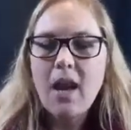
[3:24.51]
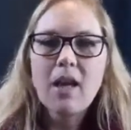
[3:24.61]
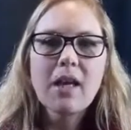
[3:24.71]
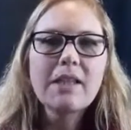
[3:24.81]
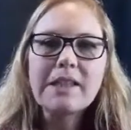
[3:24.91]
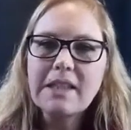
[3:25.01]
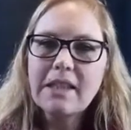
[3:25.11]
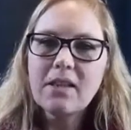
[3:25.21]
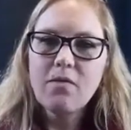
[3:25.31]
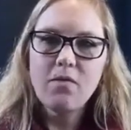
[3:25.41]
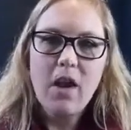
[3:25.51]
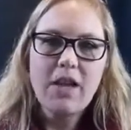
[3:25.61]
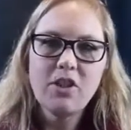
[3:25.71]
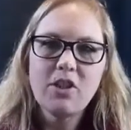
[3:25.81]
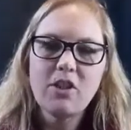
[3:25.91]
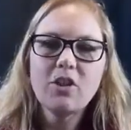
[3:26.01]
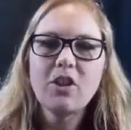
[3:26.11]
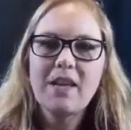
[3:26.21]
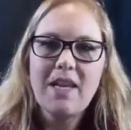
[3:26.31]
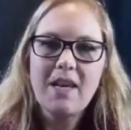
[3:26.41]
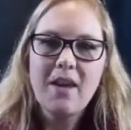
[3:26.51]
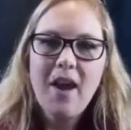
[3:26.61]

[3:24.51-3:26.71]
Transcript: Clean, fresh looking.